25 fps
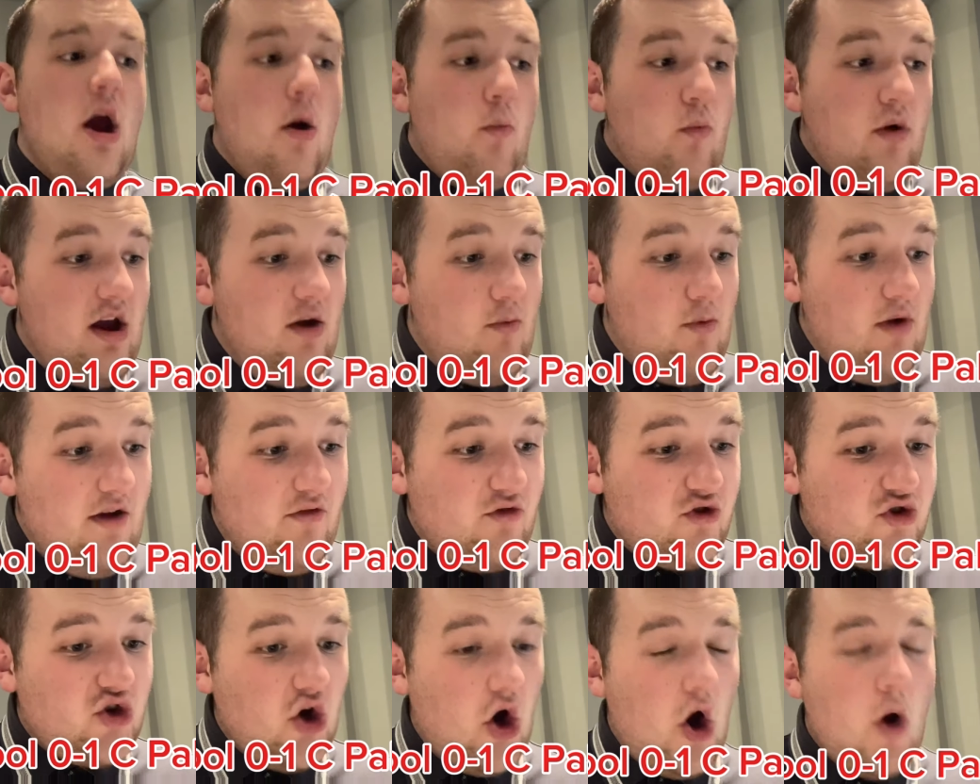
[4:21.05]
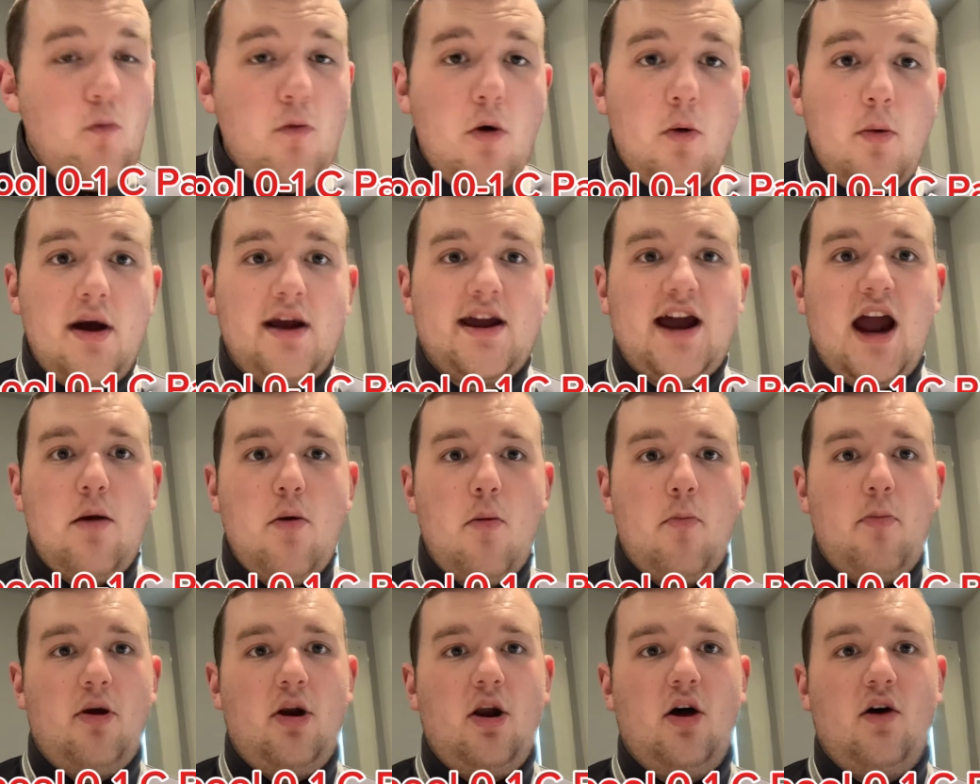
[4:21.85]
We've shown what we're
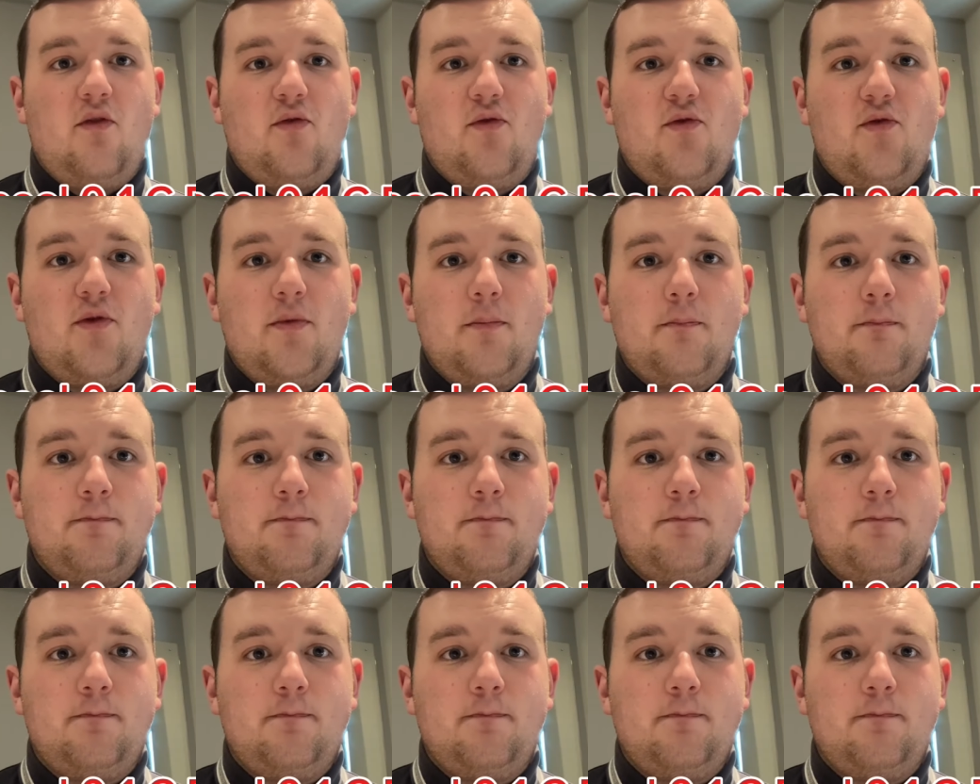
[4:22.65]
capable of.